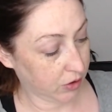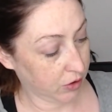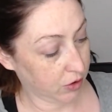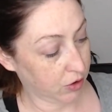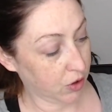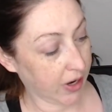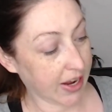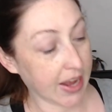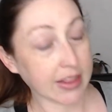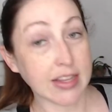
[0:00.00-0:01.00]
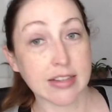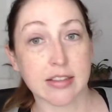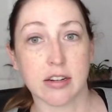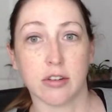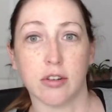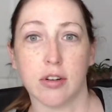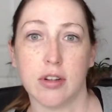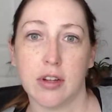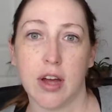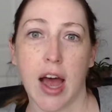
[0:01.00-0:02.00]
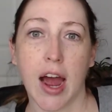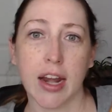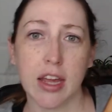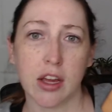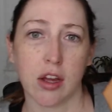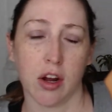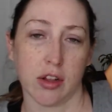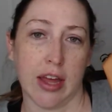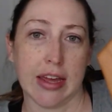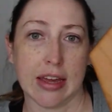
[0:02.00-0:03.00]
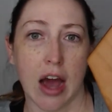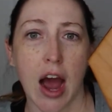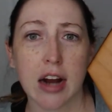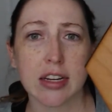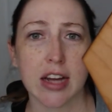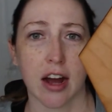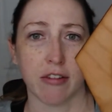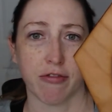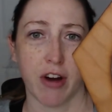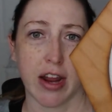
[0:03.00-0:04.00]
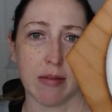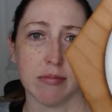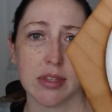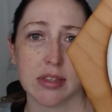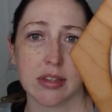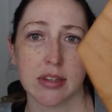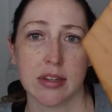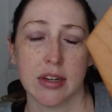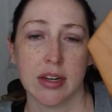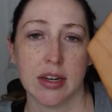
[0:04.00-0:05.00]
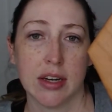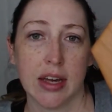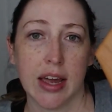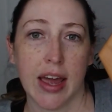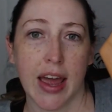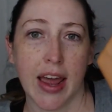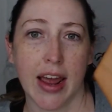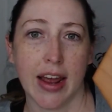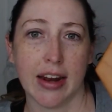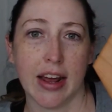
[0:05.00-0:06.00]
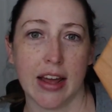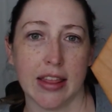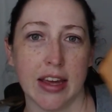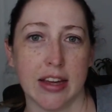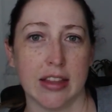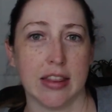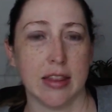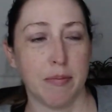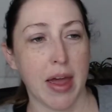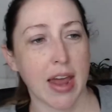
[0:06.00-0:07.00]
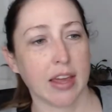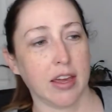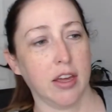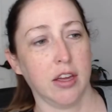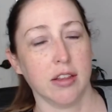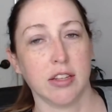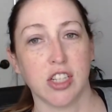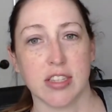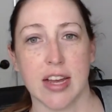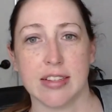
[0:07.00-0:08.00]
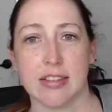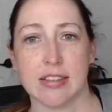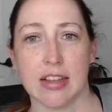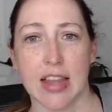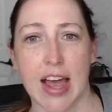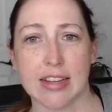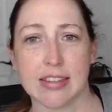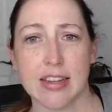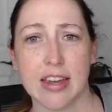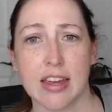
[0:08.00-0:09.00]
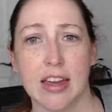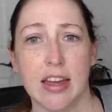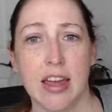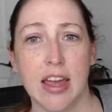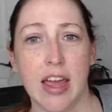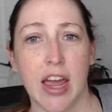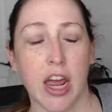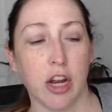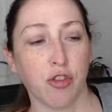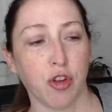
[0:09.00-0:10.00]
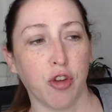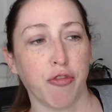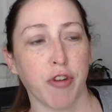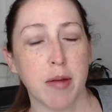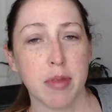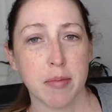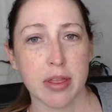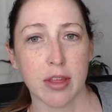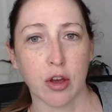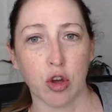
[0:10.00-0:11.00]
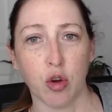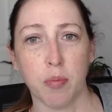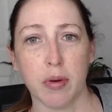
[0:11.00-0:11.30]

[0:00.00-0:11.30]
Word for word: so I got these little honey or like octagon frames, and the the back just has this elastic, and so you frame them in the hoop,